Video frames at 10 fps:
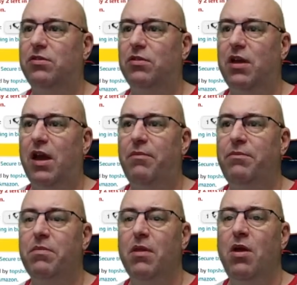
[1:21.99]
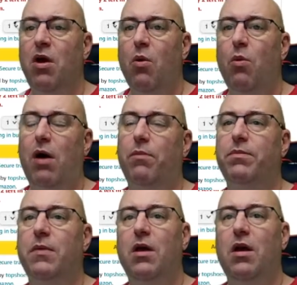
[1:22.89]
Okay. Well,
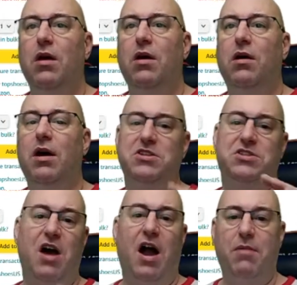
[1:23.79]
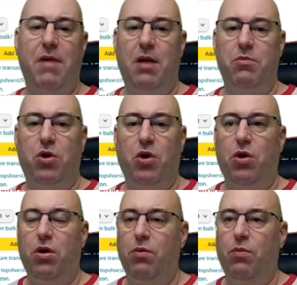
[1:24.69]
let's just talk about them
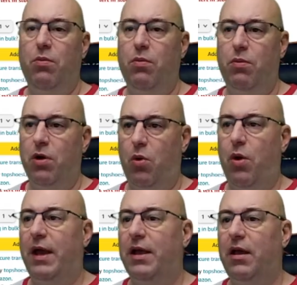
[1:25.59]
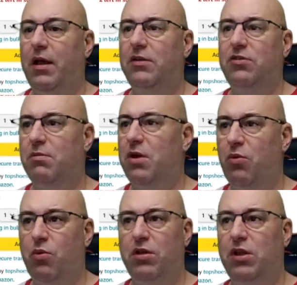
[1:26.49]
real quick. This is going to be a
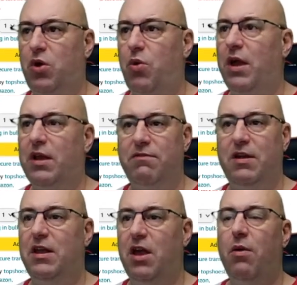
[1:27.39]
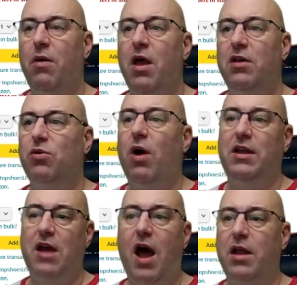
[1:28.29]
really quick video. So I
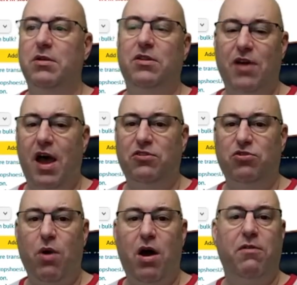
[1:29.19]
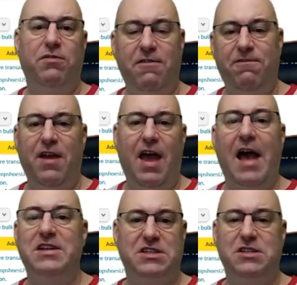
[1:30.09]
got them in size 12. They fit
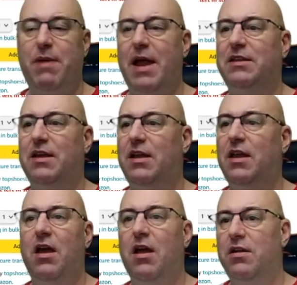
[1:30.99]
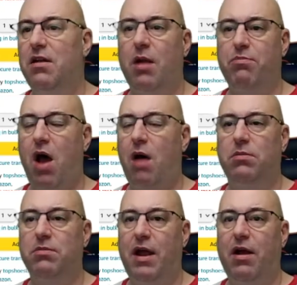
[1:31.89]
as expected. Not a
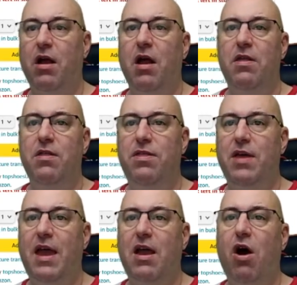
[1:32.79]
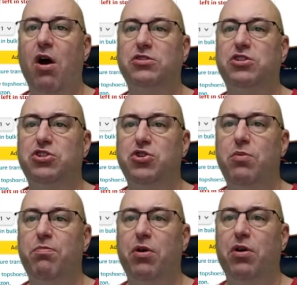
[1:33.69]
problem there. They are
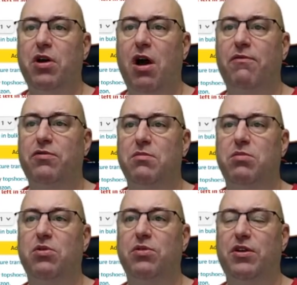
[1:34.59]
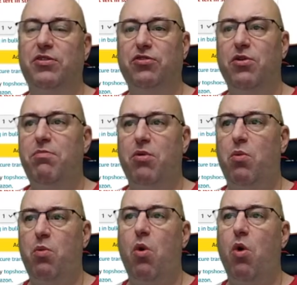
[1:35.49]
super comfortable. They're super
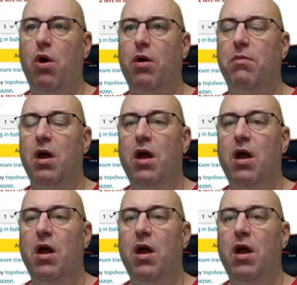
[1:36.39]
warm.